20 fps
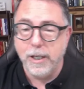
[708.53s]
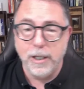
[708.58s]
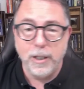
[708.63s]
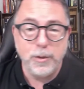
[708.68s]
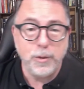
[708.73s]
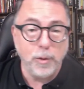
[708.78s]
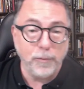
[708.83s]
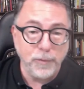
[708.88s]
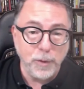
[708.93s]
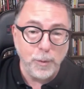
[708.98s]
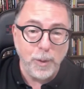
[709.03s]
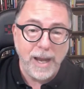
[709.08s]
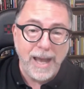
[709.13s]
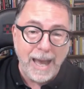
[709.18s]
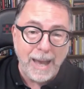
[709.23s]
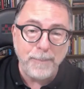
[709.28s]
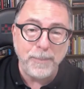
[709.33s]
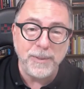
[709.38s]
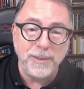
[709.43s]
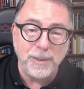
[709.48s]
So if you
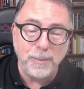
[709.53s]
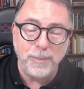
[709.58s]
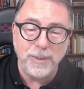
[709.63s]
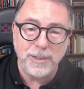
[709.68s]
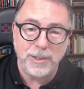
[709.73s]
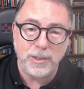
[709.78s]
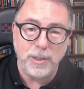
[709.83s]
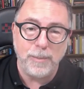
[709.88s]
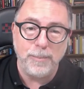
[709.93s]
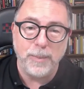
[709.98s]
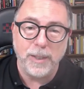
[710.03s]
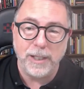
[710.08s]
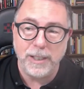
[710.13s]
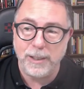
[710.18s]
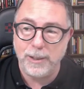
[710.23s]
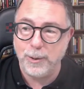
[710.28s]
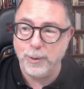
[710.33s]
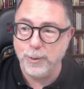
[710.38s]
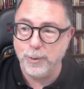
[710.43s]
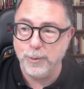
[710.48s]
happen to be somebody
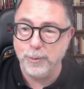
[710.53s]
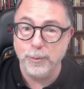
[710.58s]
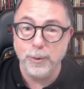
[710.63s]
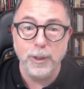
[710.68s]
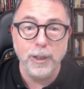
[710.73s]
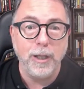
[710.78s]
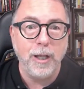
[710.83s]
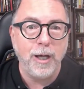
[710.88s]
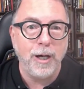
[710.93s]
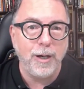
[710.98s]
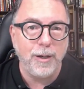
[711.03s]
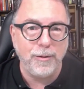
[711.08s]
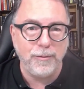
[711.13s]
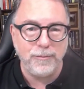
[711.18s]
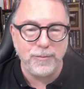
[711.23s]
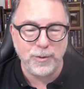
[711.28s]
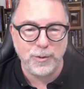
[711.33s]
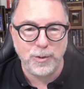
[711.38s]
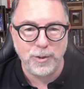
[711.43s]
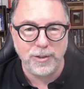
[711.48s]
who
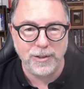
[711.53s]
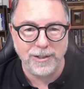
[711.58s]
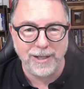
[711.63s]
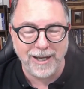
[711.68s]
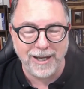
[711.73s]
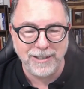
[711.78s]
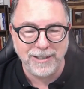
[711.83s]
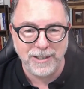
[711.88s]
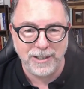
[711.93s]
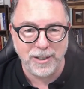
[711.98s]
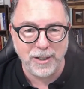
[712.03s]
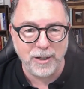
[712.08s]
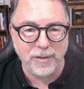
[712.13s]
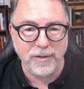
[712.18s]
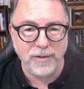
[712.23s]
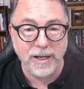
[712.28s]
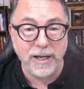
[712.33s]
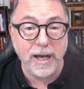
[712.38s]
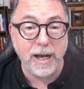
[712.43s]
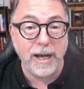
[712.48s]
loves the idea of
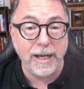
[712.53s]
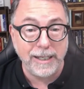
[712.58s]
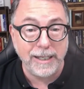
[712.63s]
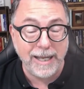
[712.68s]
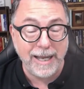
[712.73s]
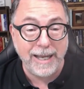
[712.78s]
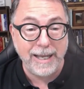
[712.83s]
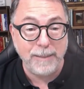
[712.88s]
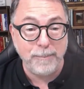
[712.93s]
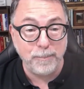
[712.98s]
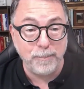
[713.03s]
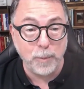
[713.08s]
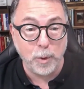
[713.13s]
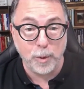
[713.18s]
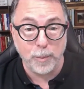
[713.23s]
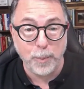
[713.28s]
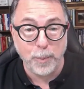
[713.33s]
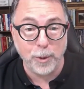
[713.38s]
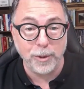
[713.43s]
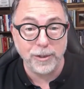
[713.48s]
A I and, more
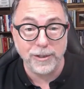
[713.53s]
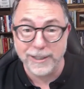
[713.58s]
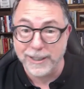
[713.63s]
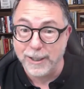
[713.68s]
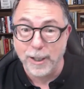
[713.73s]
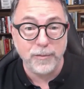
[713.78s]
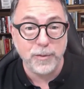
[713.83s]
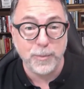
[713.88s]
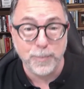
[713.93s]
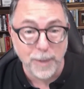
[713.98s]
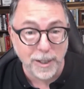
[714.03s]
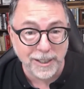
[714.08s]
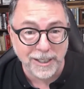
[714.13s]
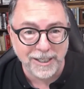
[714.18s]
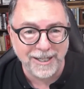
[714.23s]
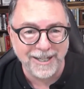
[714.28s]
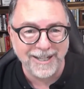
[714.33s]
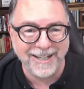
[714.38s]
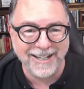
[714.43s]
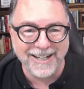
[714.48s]
importantly, loves
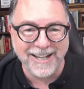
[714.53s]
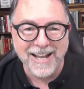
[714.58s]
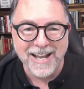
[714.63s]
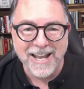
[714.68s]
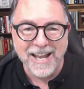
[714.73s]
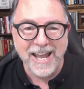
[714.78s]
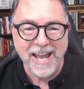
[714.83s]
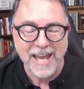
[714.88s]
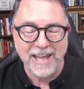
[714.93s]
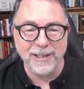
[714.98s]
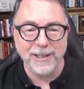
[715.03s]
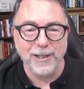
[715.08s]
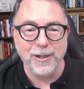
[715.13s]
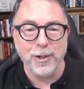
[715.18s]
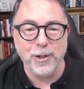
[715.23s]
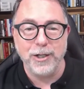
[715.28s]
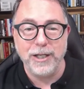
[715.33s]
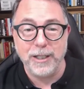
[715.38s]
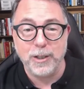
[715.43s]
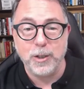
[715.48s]
money and
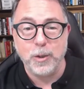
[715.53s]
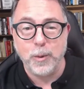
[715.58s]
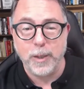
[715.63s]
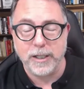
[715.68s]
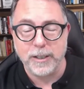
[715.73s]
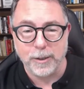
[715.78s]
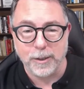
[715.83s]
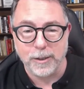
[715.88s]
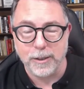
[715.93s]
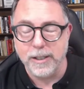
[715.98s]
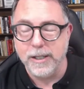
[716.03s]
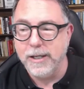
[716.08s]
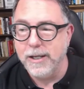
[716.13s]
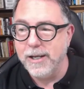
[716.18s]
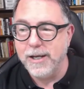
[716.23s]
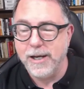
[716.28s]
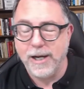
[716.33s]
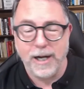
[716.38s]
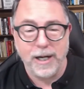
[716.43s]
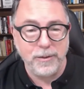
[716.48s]
learning quicker,
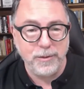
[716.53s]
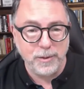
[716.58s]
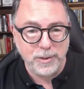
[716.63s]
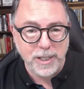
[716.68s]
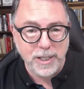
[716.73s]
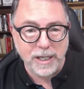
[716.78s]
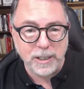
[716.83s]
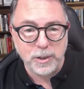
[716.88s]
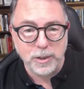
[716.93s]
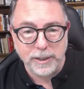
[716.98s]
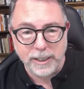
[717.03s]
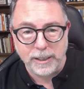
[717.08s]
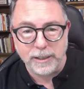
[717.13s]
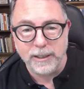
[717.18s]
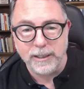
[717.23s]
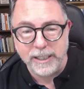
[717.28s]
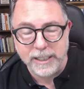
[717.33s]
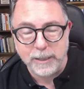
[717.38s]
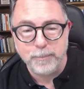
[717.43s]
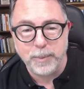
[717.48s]
uh, there's actually a
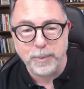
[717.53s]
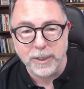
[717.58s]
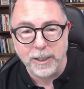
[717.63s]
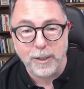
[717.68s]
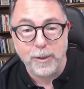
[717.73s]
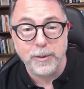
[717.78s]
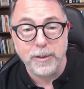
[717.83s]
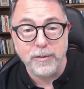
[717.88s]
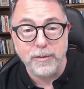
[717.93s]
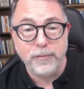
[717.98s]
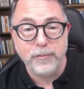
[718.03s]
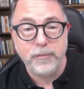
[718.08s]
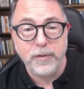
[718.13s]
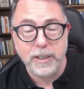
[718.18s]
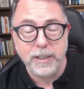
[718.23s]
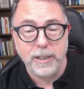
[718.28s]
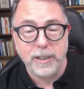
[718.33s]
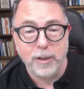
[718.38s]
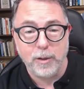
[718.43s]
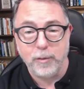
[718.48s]
link below in the
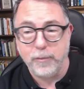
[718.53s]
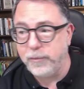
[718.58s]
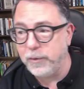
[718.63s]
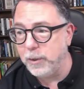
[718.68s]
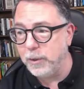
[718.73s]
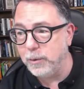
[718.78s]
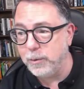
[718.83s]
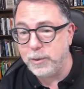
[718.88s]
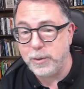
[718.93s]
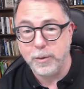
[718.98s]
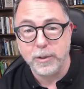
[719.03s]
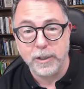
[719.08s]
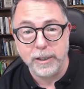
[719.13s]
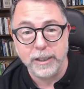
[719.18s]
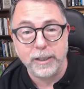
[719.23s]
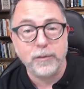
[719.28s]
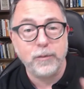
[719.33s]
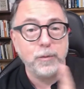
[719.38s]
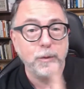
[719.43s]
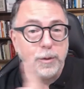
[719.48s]
video for you to click
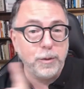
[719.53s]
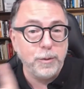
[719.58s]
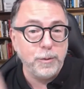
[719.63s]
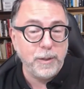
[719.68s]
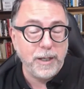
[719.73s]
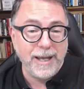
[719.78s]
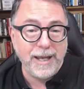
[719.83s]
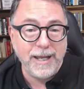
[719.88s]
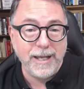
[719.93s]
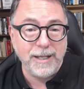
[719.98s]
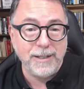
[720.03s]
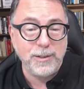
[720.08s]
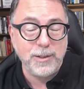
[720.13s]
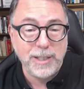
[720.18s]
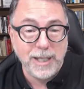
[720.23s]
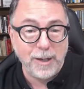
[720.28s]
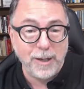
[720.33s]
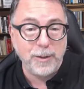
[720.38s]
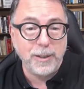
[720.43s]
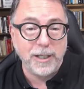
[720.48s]
through and
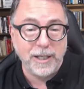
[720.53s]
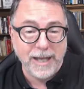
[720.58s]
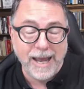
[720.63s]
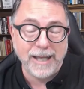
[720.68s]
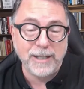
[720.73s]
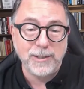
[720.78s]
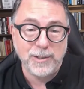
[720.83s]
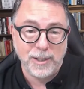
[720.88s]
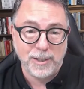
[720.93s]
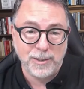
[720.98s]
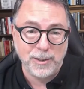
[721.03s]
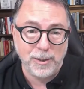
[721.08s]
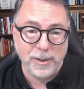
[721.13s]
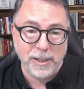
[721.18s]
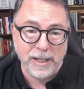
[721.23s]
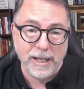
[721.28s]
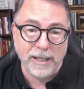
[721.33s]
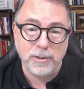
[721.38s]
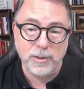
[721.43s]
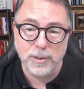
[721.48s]
see get access to
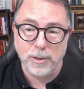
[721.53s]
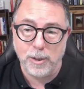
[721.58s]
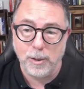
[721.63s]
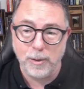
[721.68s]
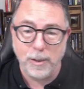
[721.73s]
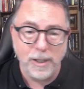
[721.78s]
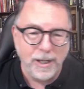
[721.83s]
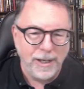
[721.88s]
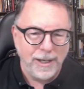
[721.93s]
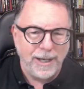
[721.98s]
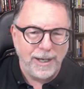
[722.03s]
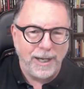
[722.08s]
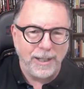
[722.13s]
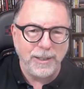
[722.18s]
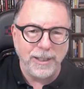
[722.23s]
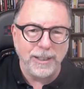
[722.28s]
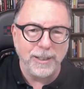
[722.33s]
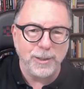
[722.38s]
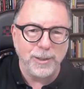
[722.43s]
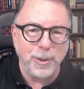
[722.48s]
that. So I
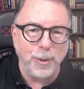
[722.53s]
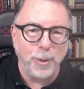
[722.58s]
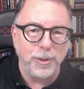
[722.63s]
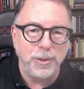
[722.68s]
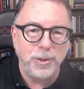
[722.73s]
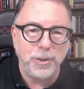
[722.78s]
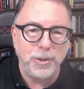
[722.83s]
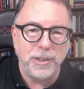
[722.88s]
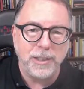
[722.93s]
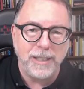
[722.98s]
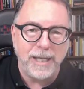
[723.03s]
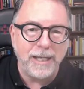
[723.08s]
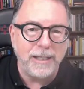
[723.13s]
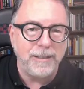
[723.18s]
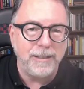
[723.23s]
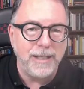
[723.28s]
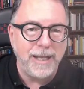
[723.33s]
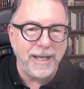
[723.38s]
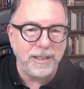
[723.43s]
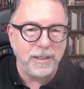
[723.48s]
think it's called Get
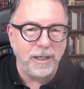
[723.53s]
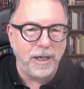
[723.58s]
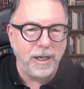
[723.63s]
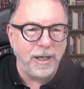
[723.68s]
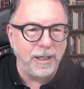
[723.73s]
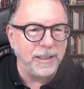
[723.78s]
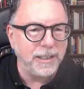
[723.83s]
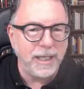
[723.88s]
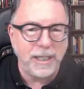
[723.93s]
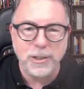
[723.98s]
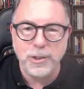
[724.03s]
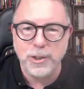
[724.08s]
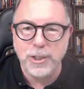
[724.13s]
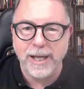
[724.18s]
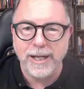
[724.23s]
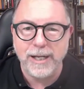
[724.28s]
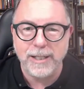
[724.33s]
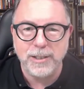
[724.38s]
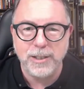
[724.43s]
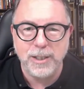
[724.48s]
uh, Get
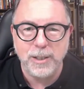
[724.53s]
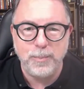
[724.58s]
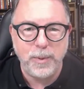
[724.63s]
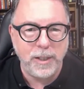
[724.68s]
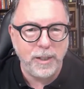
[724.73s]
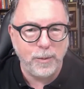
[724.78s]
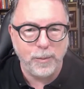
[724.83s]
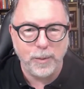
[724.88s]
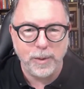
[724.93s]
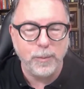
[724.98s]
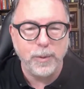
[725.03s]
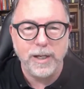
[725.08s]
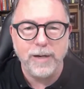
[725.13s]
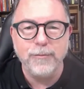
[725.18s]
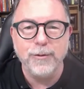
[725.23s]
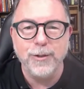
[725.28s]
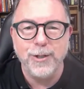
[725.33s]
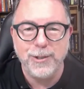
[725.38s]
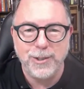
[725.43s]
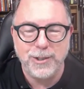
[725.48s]
Chat S T P or
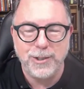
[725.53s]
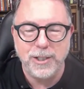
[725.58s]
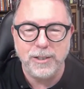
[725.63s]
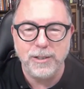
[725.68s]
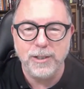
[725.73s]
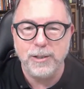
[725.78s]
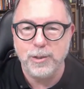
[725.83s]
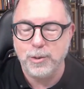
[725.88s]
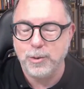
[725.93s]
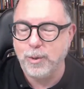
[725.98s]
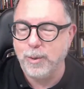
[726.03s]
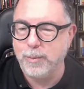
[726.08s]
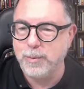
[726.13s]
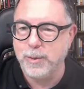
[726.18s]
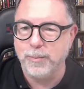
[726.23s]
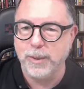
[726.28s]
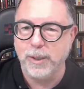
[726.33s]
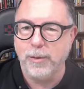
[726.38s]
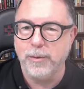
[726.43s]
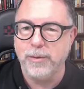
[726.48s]
whatever it is. It's in the description
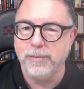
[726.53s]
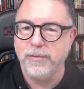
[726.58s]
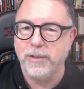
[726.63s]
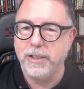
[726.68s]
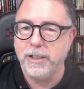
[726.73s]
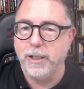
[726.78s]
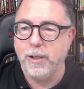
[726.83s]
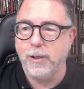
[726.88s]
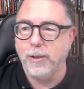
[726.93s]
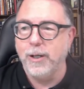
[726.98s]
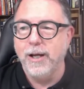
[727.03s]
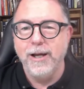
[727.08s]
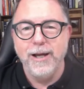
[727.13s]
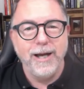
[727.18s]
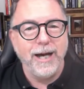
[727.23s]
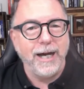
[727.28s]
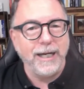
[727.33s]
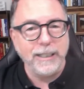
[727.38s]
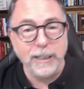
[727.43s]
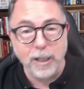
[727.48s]
below the video.
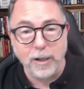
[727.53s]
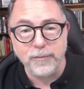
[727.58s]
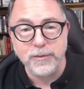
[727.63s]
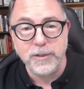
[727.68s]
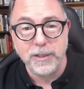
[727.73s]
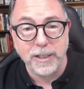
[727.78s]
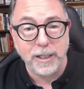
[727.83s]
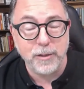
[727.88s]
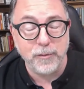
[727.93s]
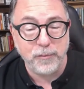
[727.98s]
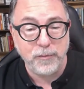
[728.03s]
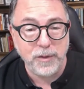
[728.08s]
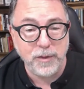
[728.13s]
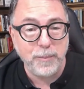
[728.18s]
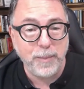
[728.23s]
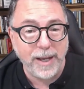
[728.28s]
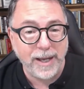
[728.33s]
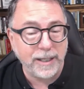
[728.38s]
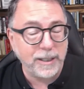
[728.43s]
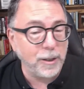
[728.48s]
I'd love to get your
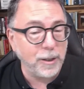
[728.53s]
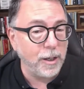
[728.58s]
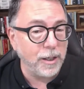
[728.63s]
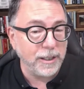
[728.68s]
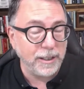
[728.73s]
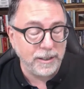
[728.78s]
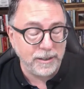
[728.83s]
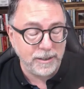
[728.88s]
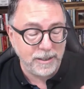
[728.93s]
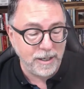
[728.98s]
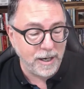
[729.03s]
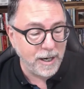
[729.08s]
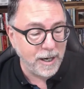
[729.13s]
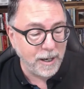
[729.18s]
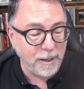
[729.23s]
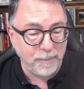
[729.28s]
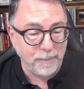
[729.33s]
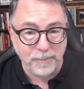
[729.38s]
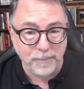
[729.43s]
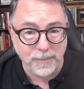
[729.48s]
feedback on it.
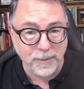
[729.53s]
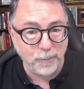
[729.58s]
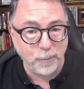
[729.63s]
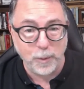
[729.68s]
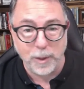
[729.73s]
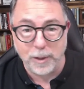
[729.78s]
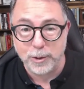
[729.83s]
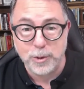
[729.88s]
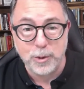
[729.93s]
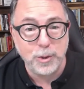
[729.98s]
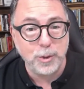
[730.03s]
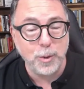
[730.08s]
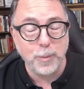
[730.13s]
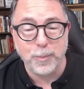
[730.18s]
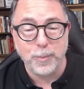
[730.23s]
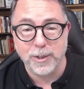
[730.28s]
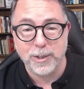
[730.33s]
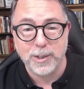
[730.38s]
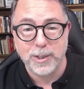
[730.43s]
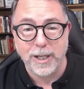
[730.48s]
Um, we're
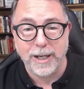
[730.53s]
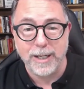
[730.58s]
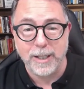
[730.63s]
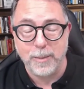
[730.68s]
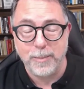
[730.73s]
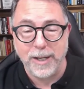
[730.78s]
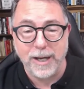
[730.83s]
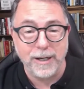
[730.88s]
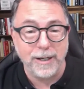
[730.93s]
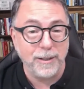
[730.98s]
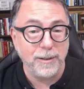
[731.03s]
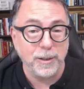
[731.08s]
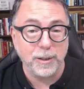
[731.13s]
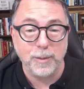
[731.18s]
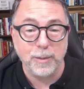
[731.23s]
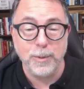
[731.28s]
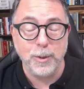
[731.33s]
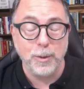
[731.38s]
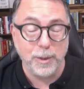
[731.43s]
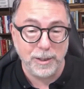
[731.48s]
super excited about it, and the
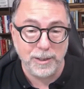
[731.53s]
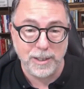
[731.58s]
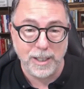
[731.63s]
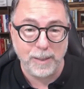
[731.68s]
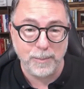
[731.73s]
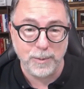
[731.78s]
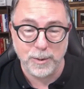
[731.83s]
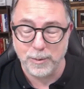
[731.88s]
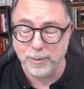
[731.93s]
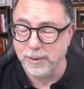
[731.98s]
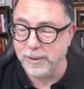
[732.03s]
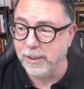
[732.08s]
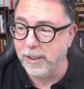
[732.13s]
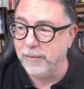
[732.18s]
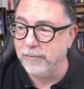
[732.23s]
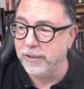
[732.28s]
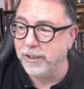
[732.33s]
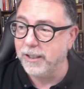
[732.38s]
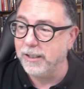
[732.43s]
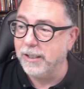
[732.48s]
community is absolutely
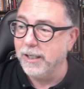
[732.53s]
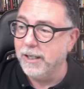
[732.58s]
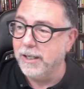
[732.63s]
loving it.